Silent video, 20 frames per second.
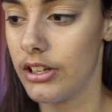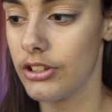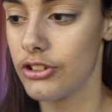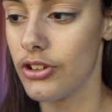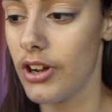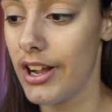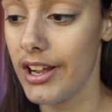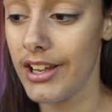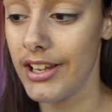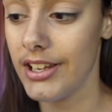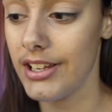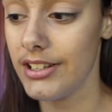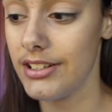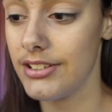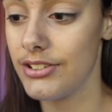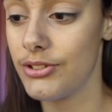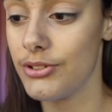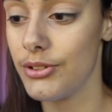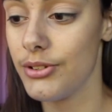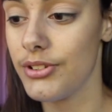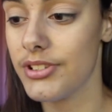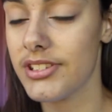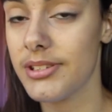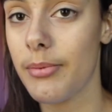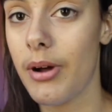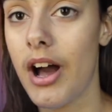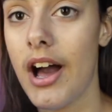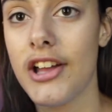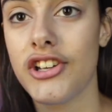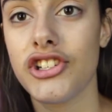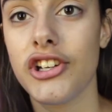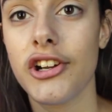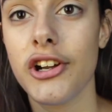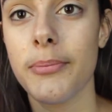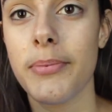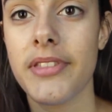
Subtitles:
try and do some eyeshadow.